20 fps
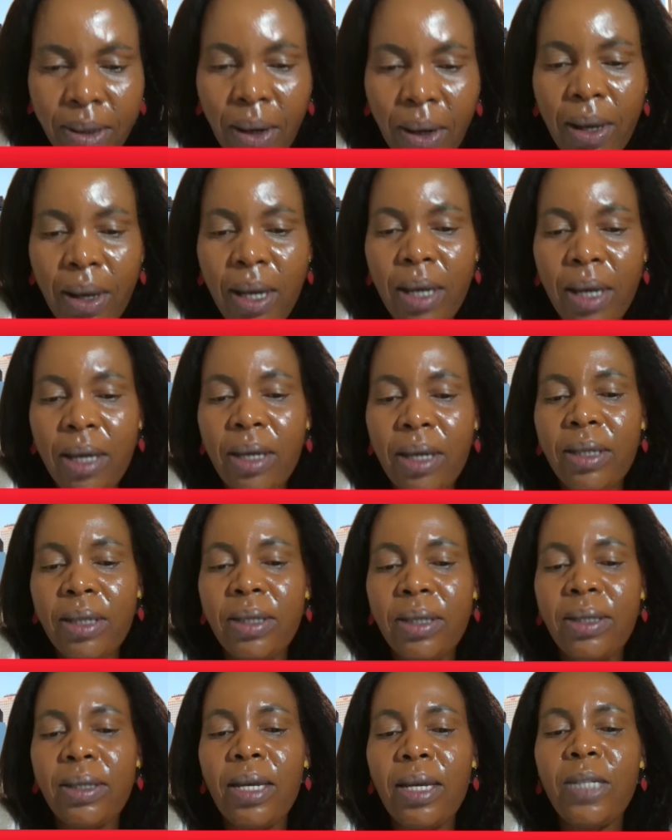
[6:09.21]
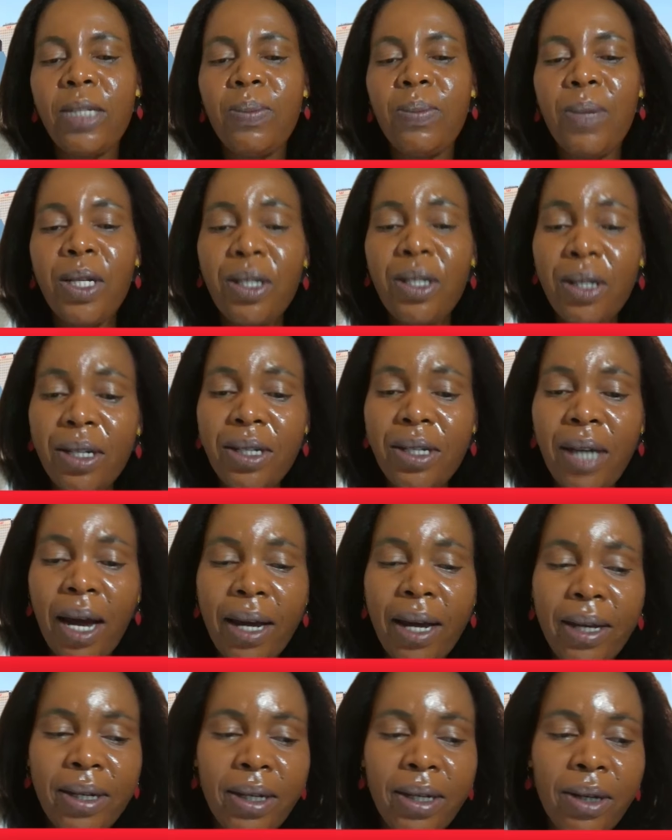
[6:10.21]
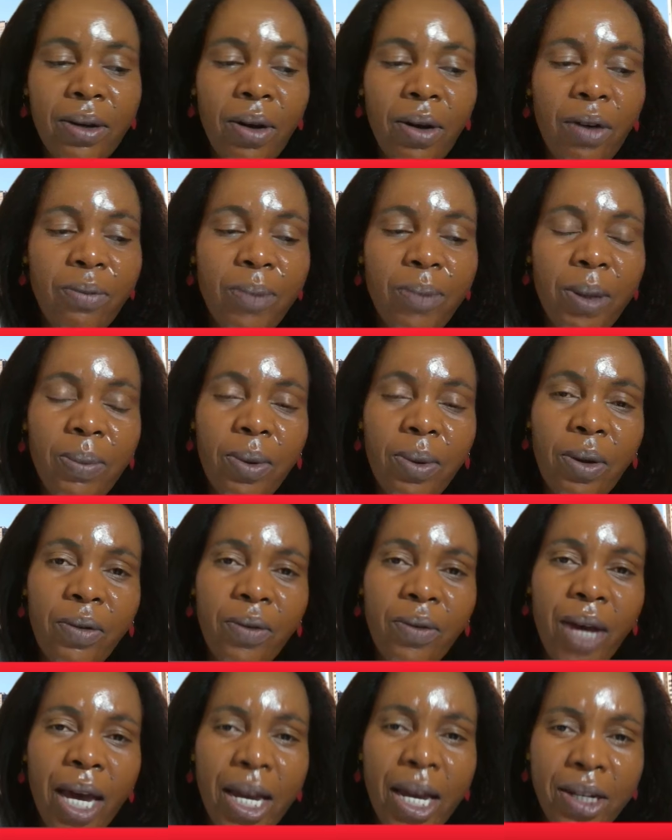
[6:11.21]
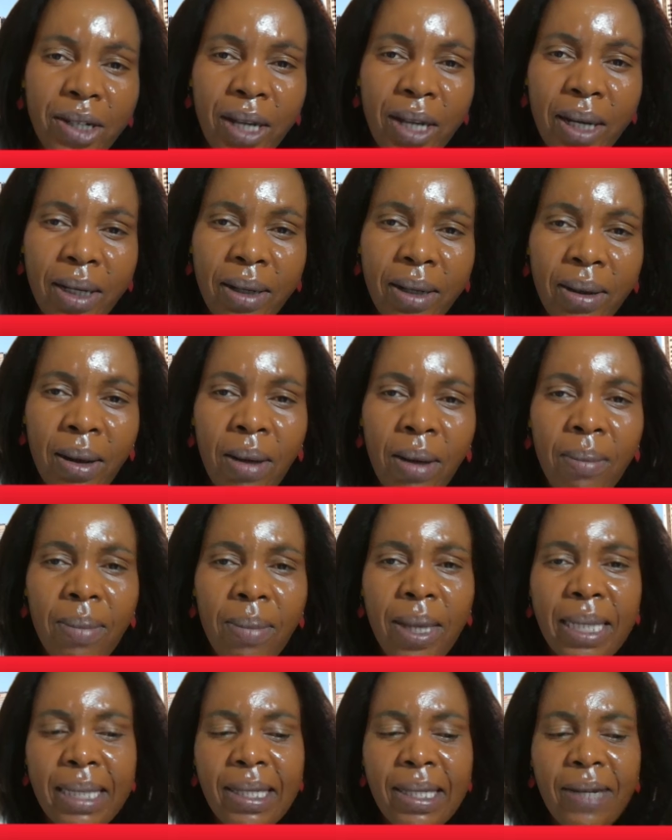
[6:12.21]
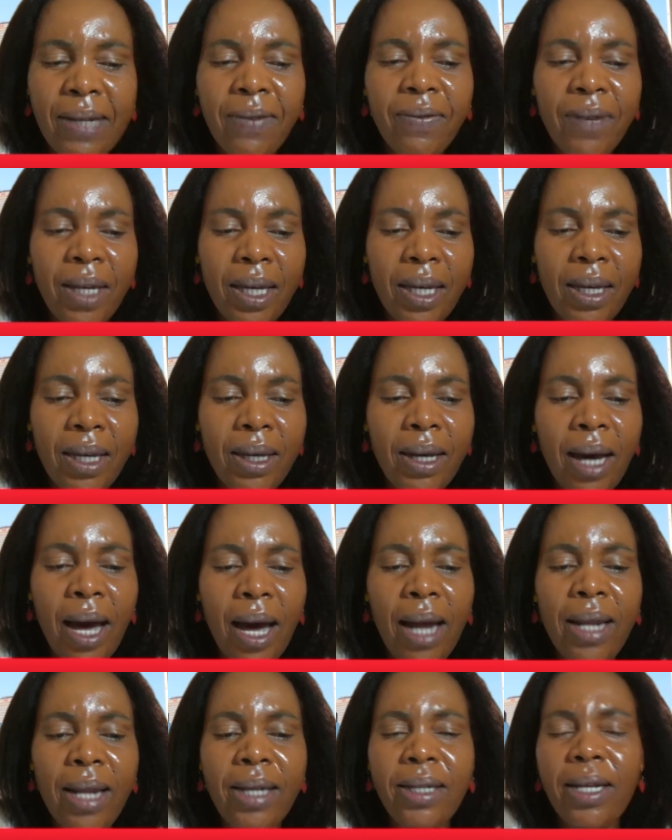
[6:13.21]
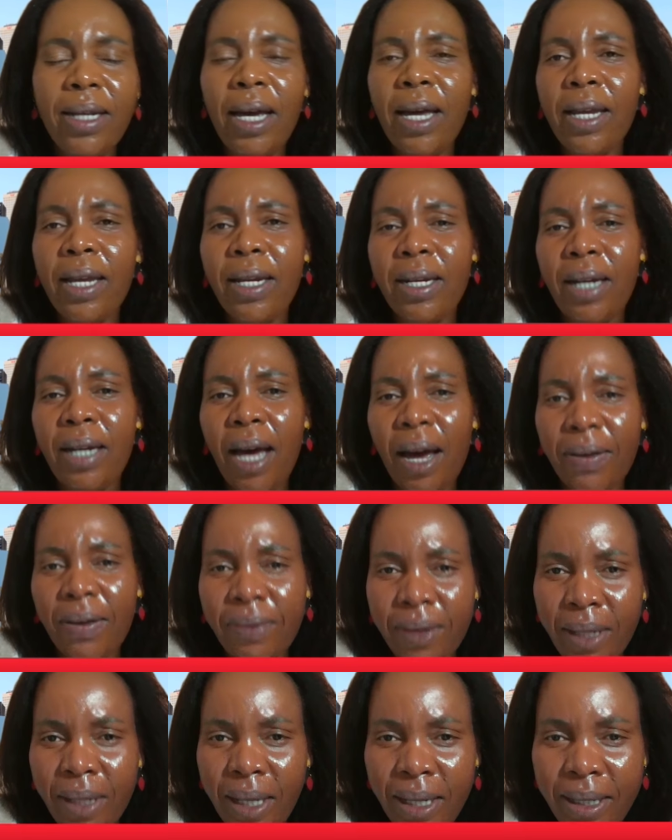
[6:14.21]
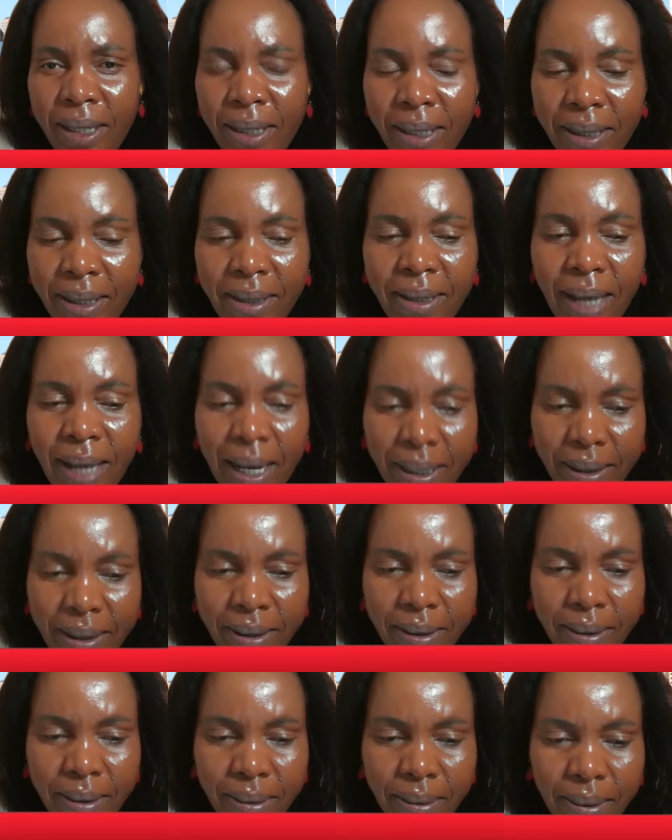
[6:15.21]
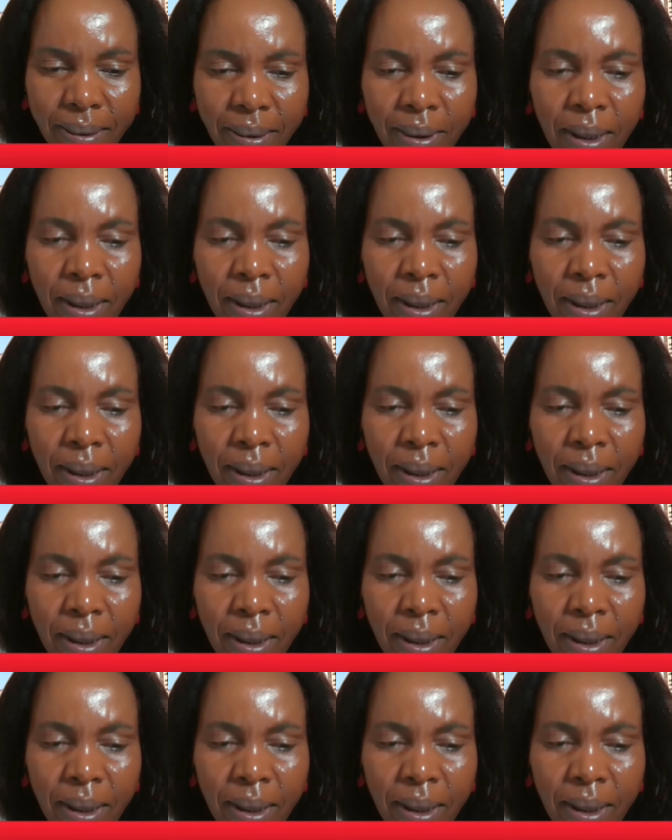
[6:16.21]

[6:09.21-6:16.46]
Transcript: So it's especially targeting of people of Asian, Pacific, Islander, and African descent.